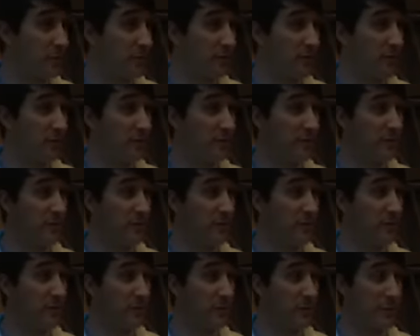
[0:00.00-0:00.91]
for his
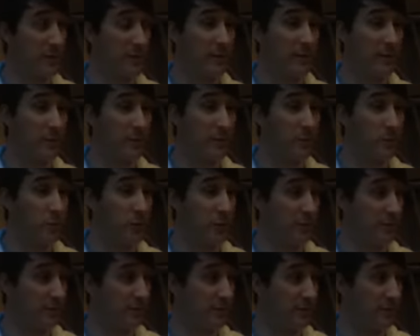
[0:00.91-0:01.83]
tremendous
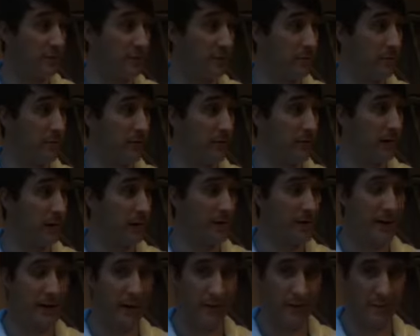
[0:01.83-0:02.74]
wisdom that God
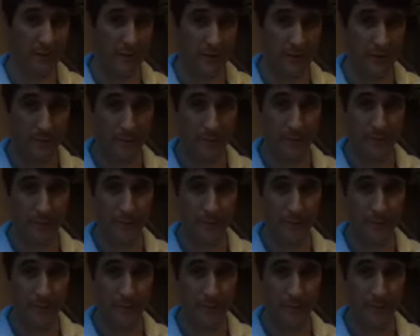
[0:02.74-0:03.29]
gave him.